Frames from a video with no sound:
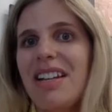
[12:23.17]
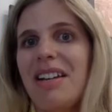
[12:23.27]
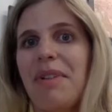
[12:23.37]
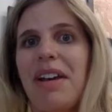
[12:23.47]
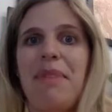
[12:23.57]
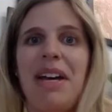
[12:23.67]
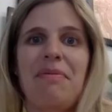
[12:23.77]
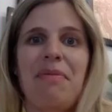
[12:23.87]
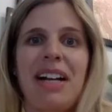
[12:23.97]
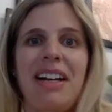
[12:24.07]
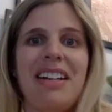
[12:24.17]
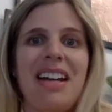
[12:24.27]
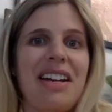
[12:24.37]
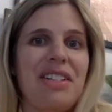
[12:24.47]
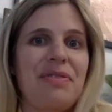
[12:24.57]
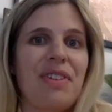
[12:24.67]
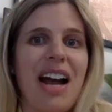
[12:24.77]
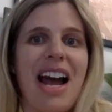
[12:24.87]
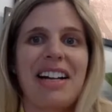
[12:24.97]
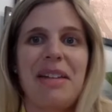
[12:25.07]
and we have been recognized for our
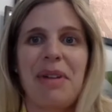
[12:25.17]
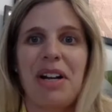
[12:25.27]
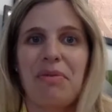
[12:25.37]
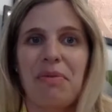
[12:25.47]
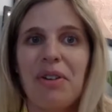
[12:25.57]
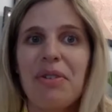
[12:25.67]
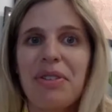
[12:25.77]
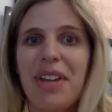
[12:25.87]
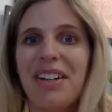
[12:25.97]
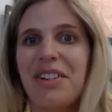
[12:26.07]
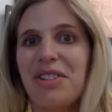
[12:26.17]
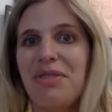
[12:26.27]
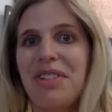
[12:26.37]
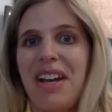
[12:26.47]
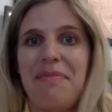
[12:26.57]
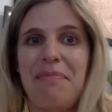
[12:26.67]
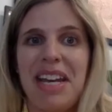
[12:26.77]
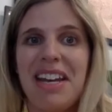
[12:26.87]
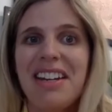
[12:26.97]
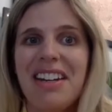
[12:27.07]
academic growth that our students have
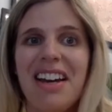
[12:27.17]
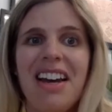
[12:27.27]
made.